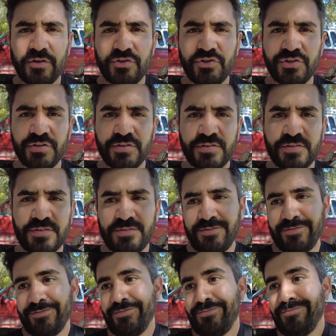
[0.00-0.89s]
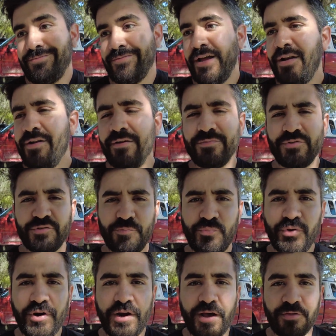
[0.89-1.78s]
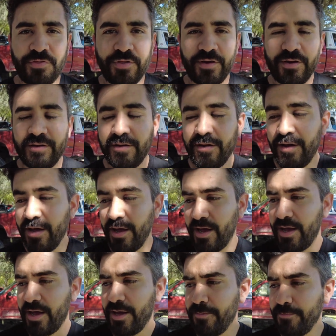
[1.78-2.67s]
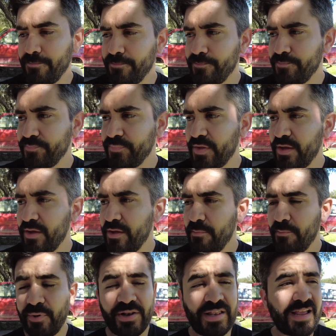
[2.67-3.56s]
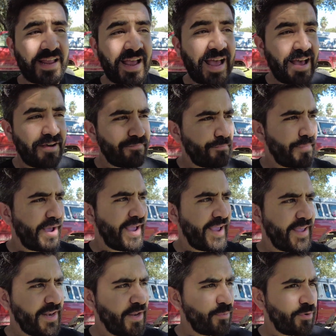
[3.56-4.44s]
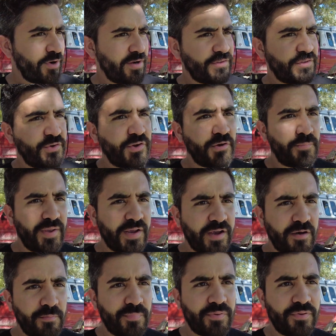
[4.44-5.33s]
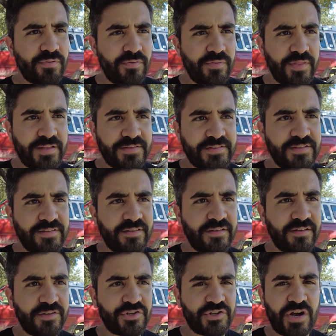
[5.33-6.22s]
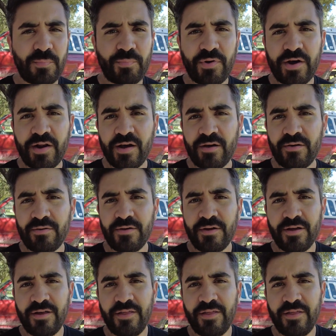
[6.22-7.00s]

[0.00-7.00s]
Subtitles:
Just, I don't know, just put it out there. But like I have my 81 Toyota pickup that's in the shop right now.